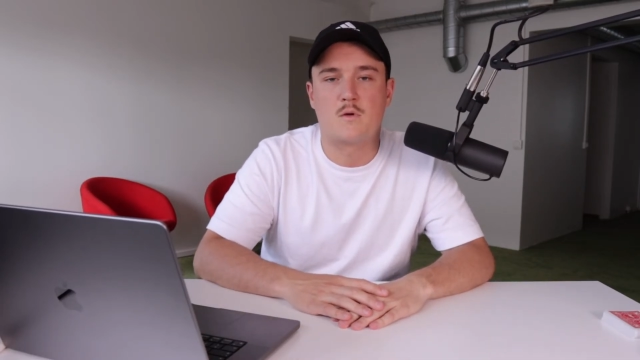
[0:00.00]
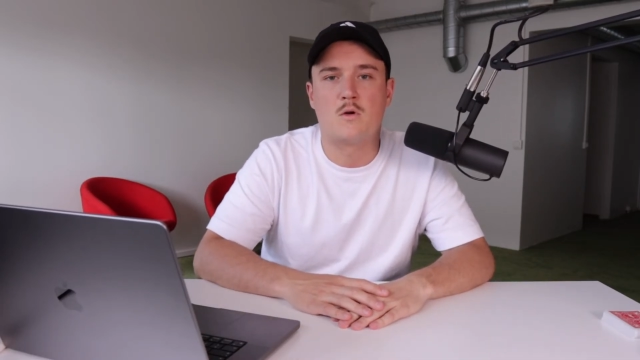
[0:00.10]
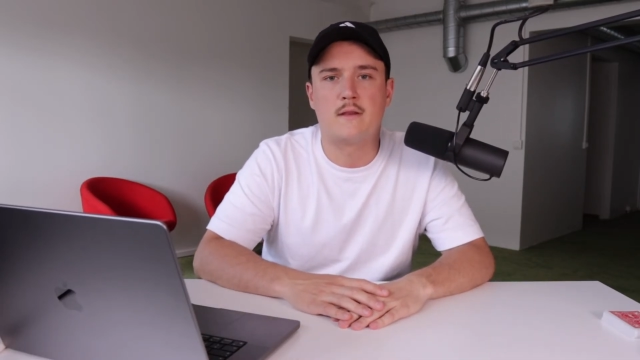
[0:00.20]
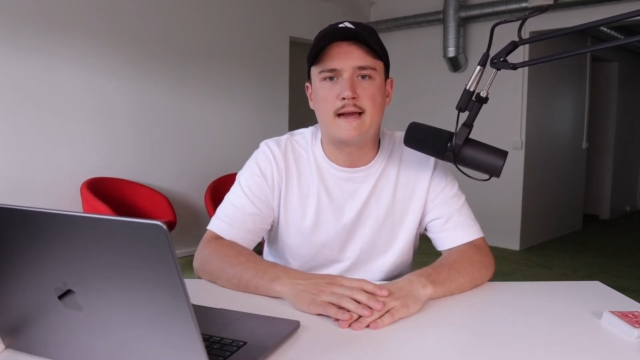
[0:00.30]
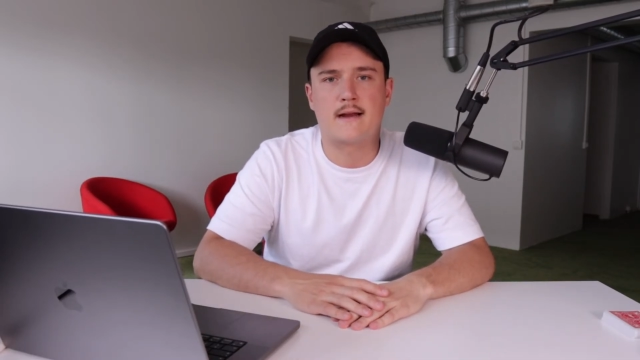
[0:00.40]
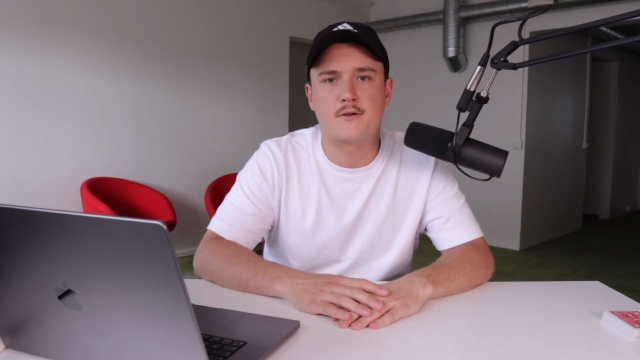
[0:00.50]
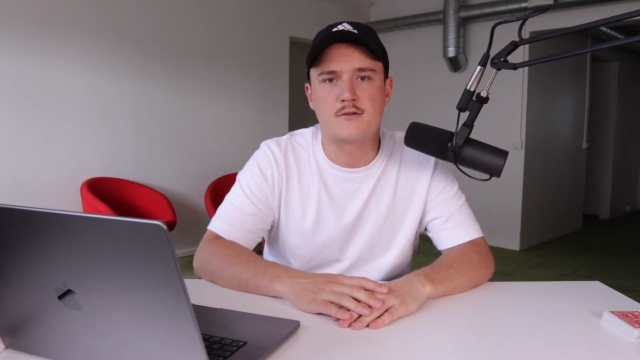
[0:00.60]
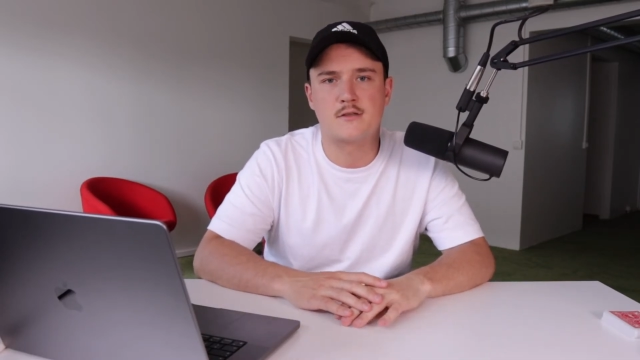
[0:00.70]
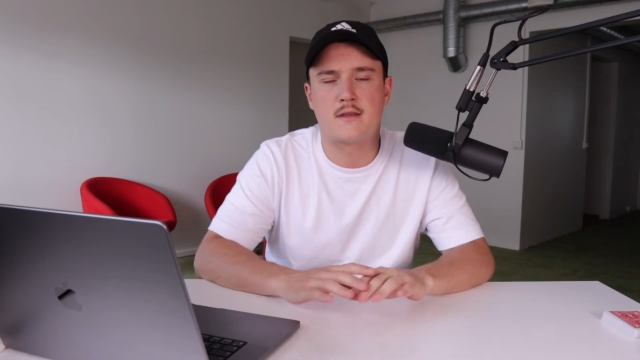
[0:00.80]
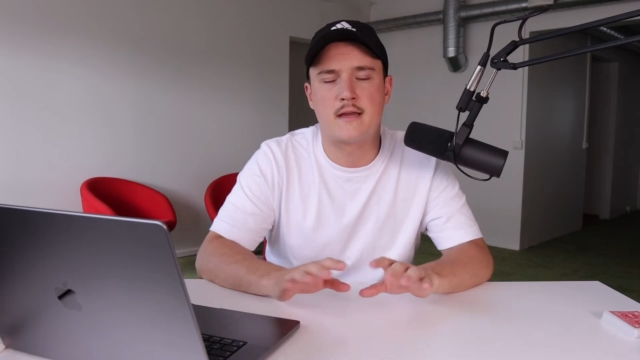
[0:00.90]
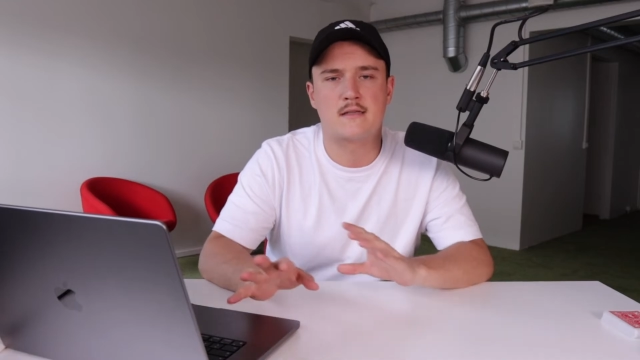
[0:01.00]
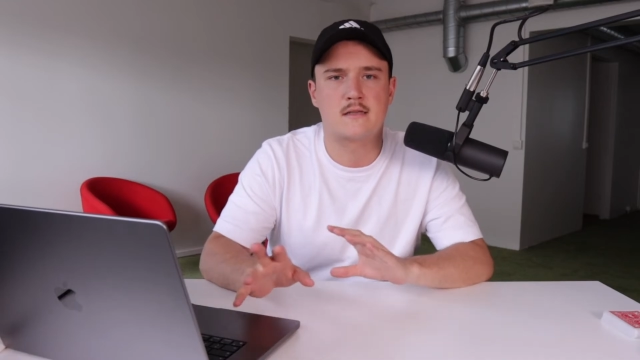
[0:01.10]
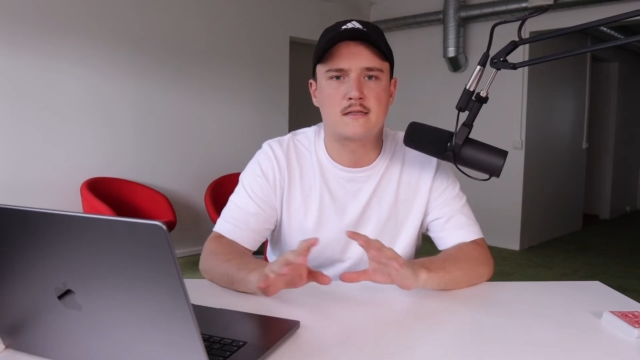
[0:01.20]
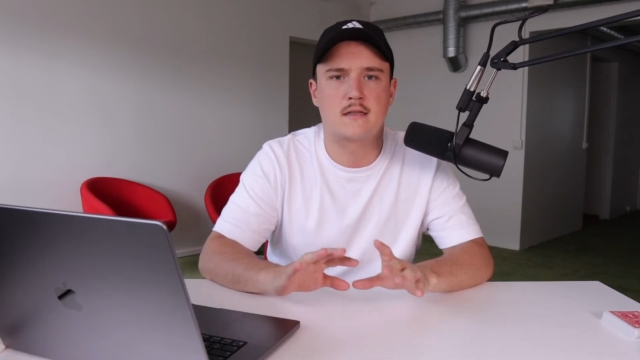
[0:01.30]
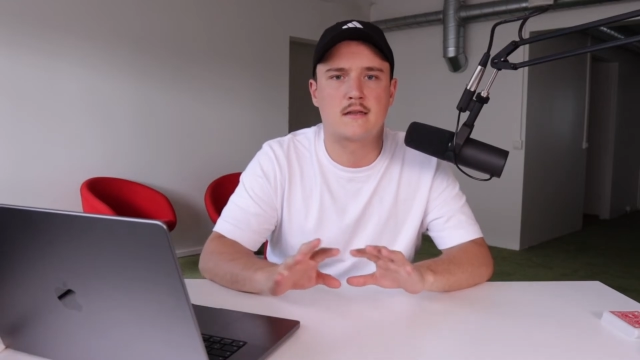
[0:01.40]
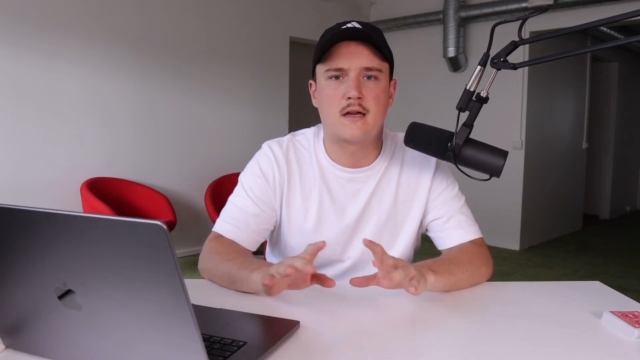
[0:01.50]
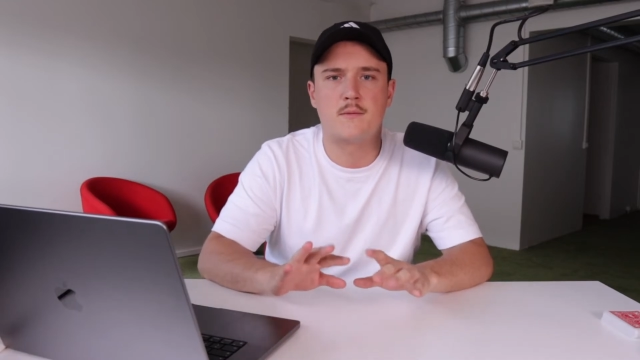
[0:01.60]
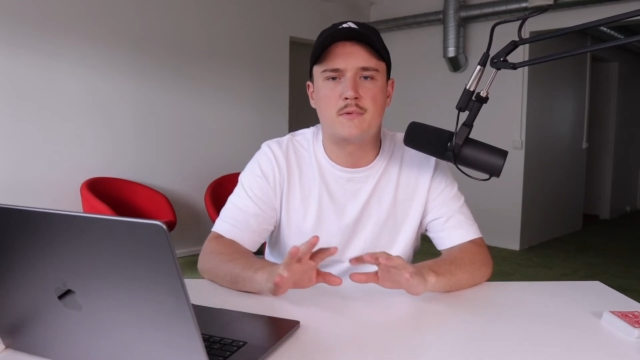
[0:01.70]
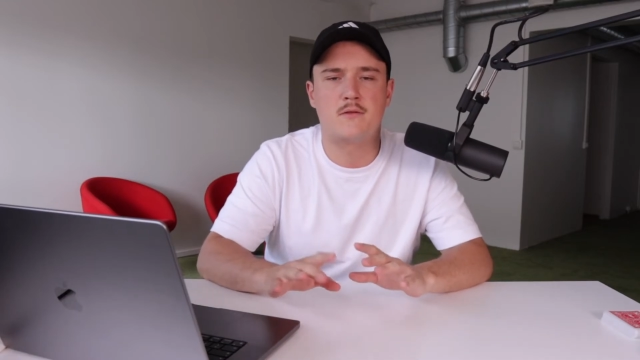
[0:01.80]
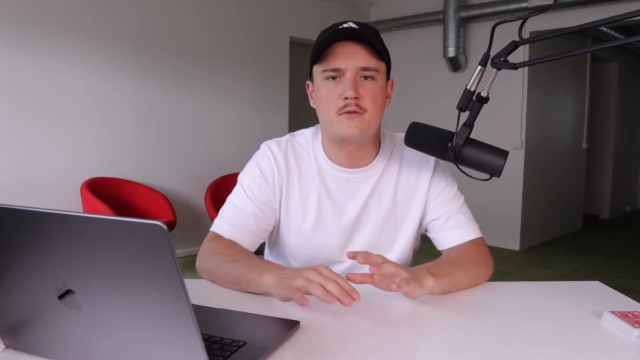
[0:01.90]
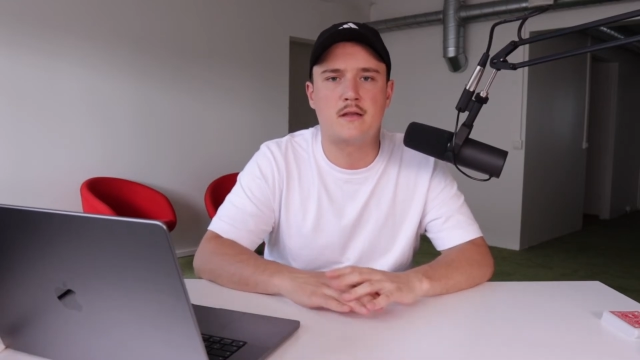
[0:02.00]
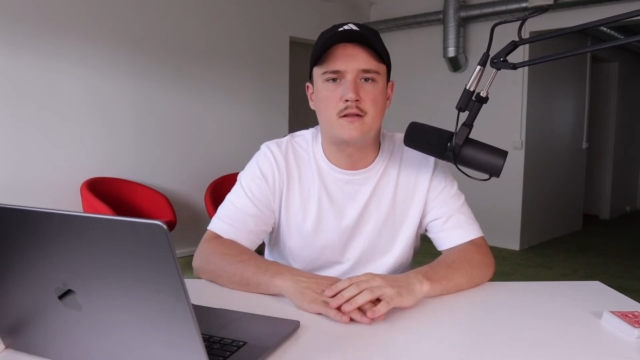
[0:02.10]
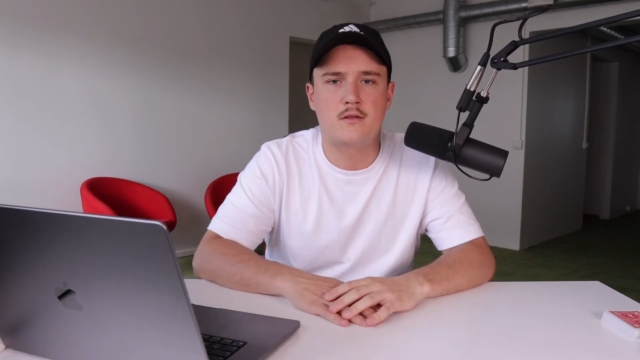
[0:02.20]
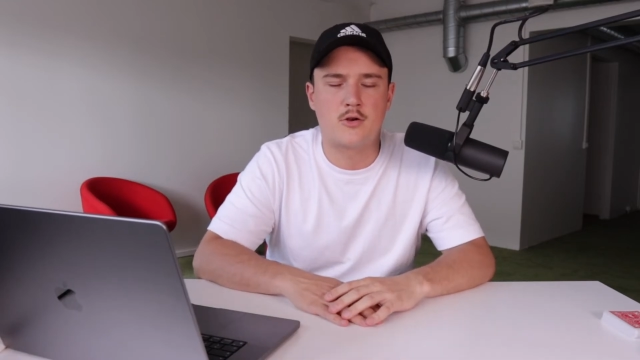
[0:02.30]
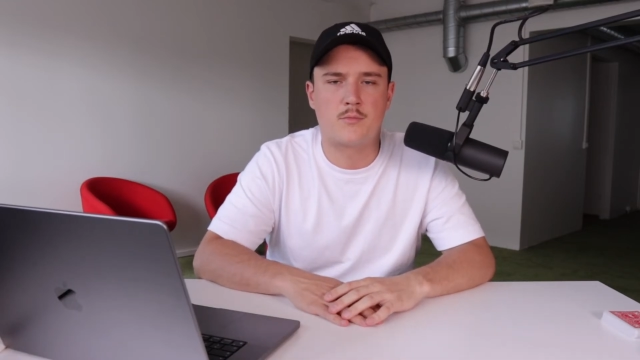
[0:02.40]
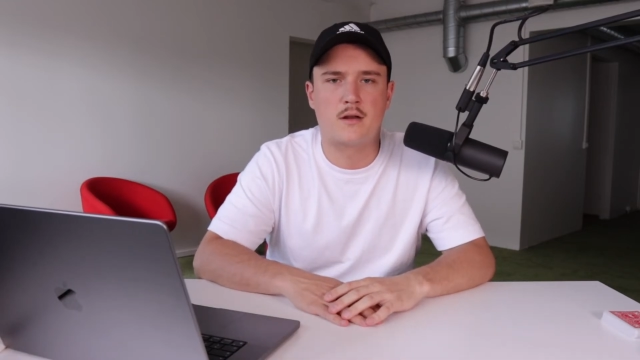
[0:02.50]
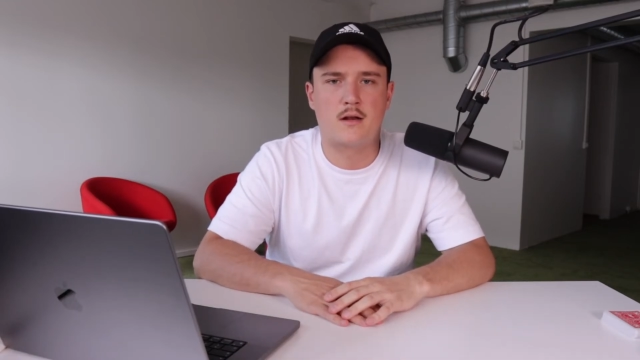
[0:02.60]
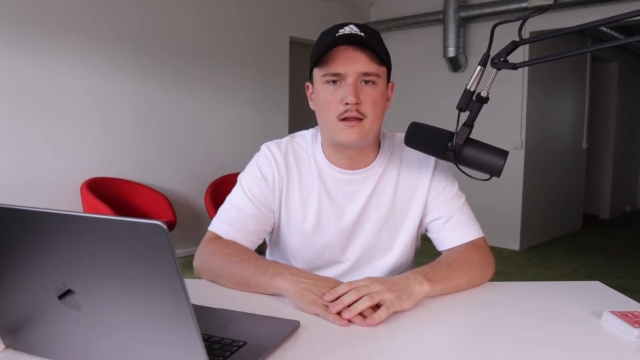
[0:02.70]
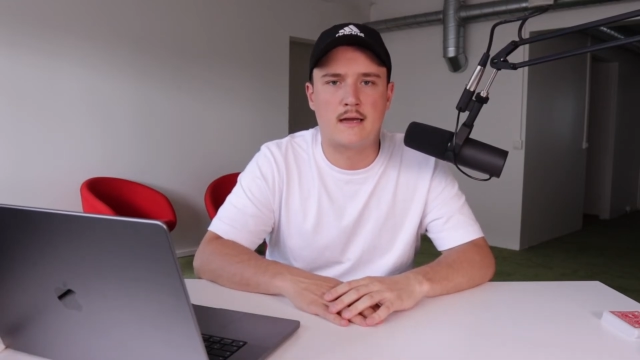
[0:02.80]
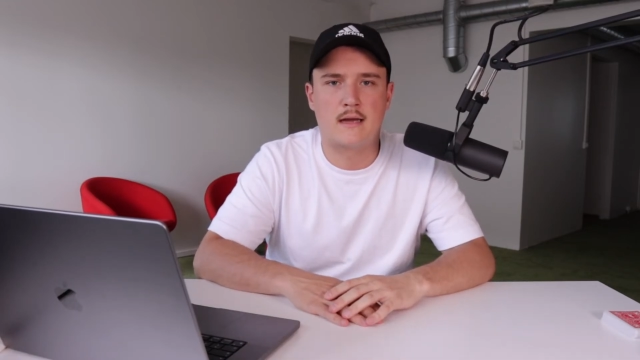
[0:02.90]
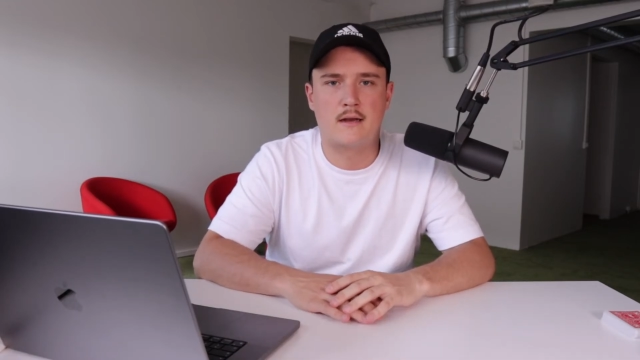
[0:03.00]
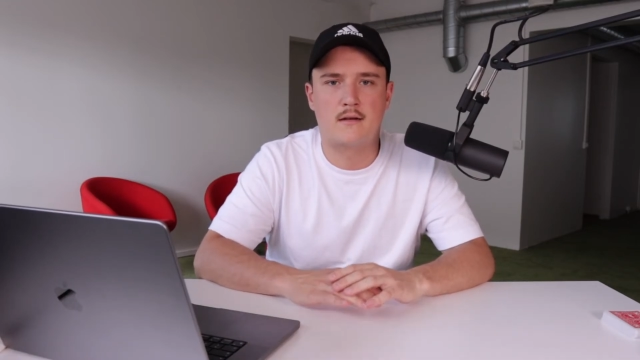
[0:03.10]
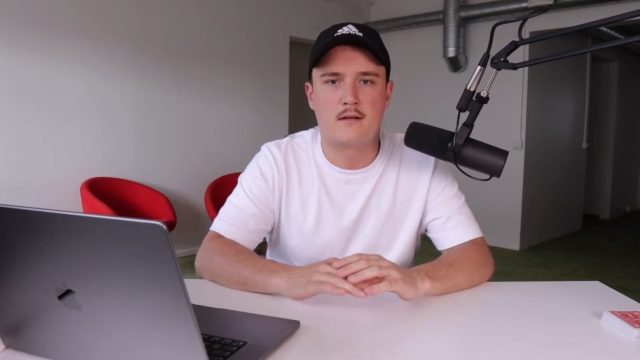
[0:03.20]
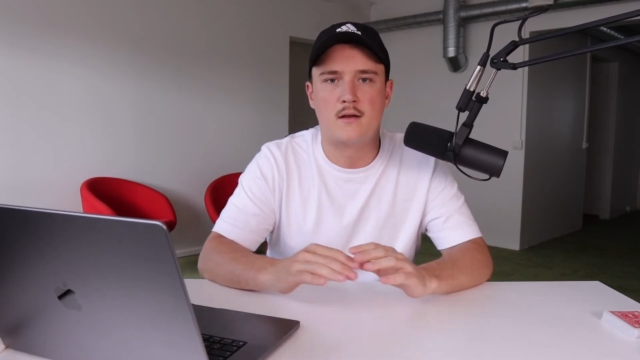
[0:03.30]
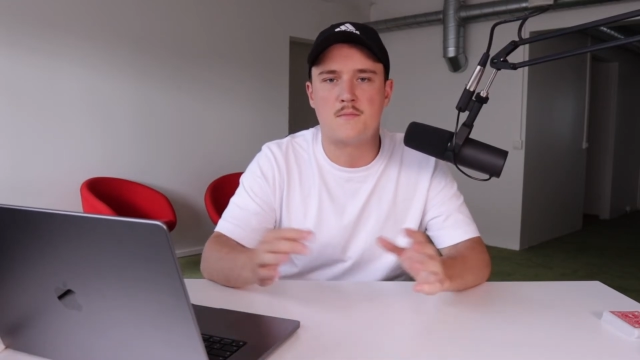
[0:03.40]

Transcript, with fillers: all the hackers they just type into the terminal and